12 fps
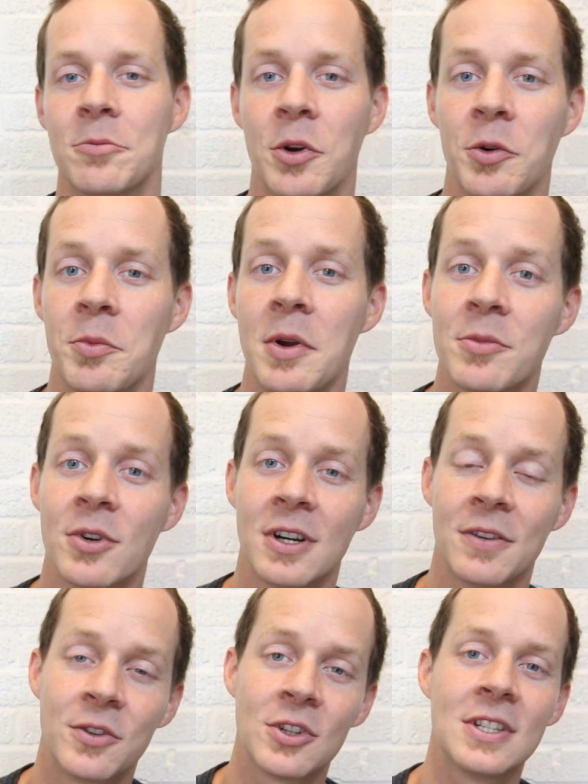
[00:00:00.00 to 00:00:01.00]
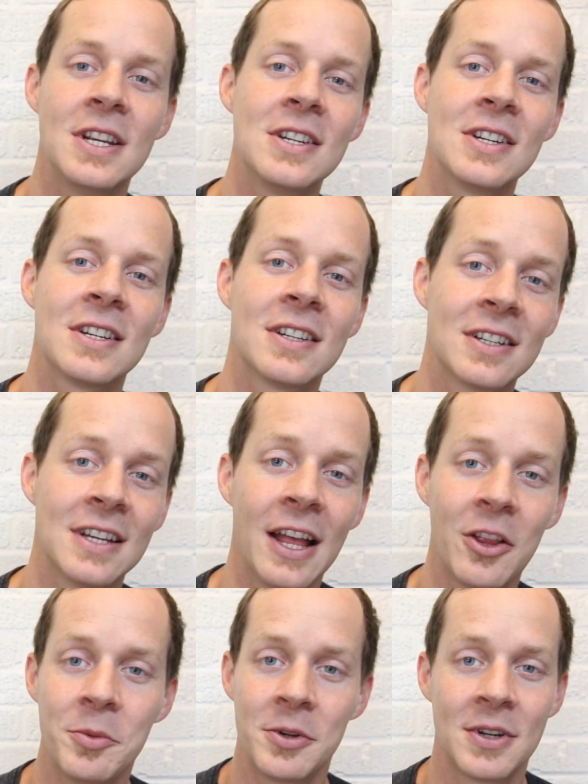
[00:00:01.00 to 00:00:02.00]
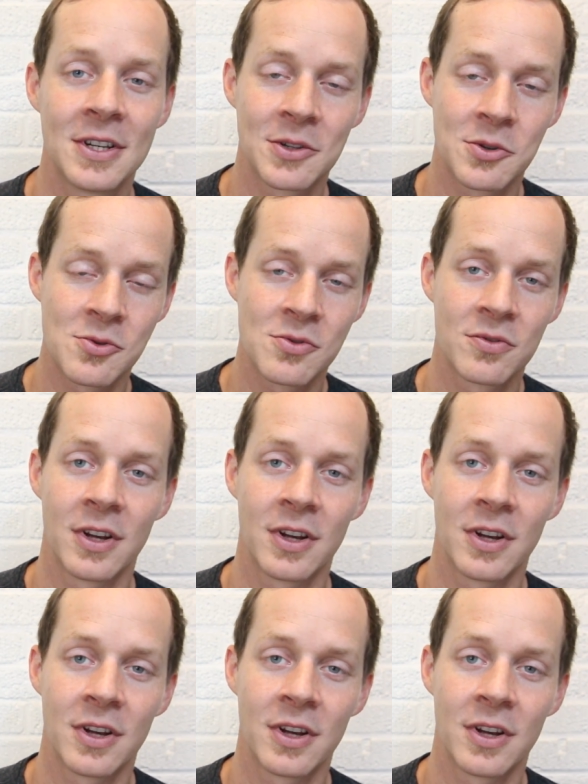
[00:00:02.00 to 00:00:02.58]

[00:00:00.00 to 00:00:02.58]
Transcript: But remember, if you're teaching elementary school,